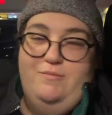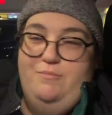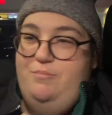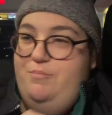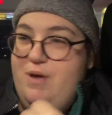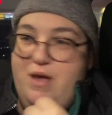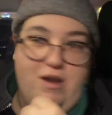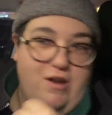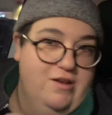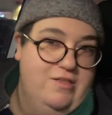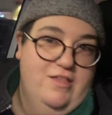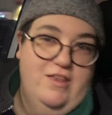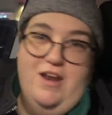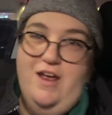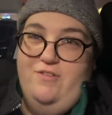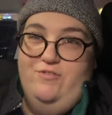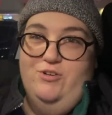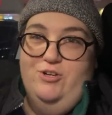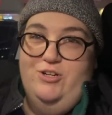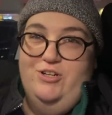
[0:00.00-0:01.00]
better than
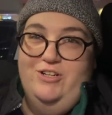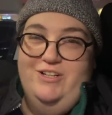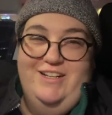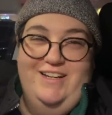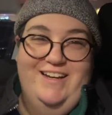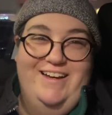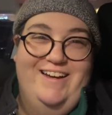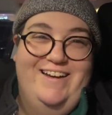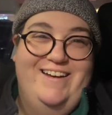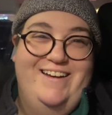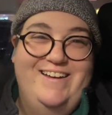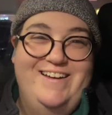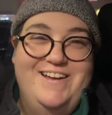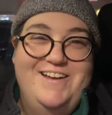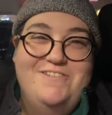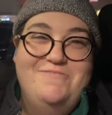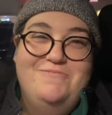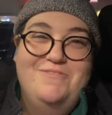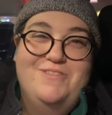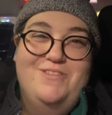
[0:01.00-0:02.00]
ever. Normal uh,
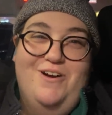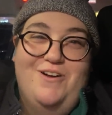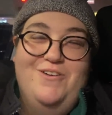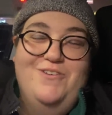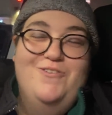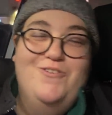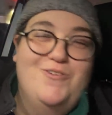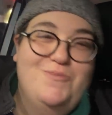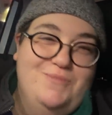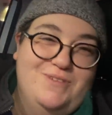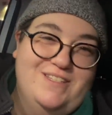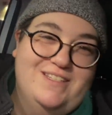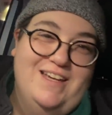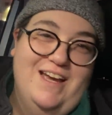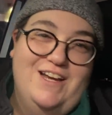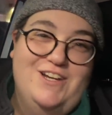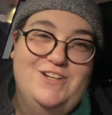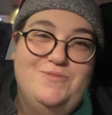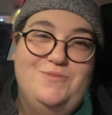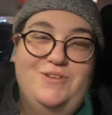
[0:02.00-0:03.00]
schedule. With our normal
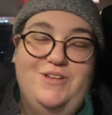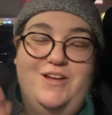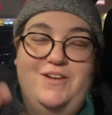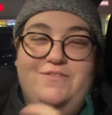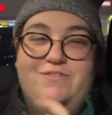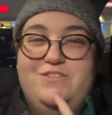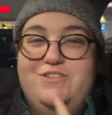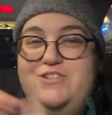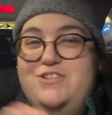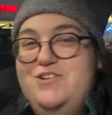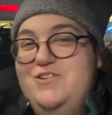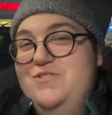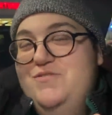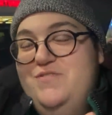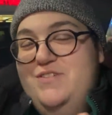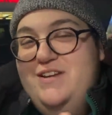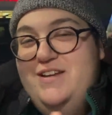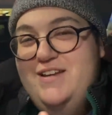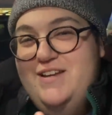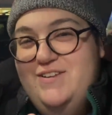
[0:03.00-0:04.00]
schedule of two
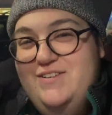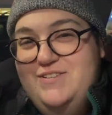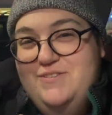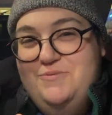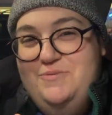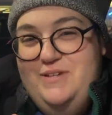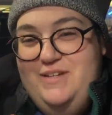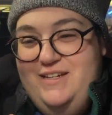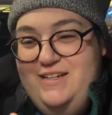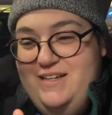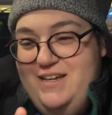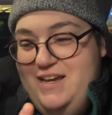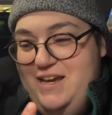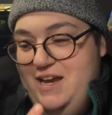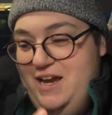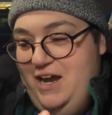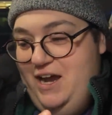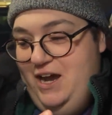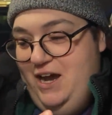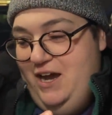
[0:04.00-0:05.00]
videos a week.
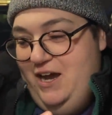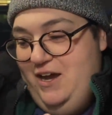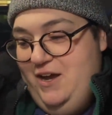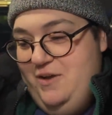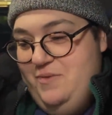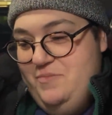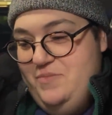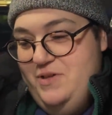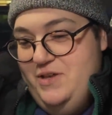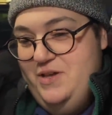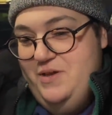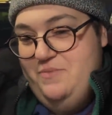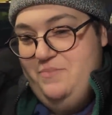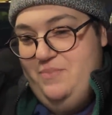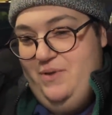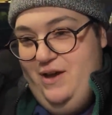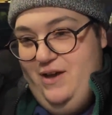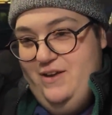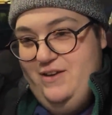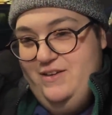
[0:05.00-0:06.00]
Um,
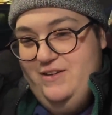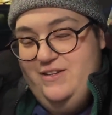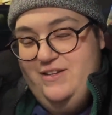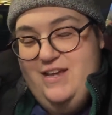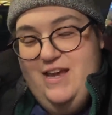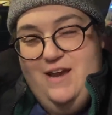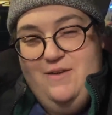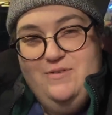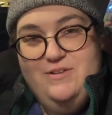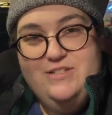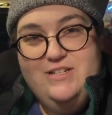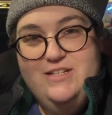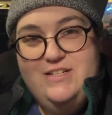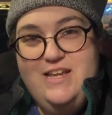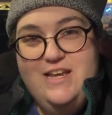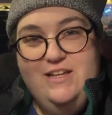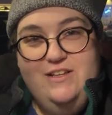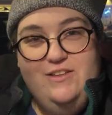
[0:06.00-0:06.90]
but yeah, we're just going to take a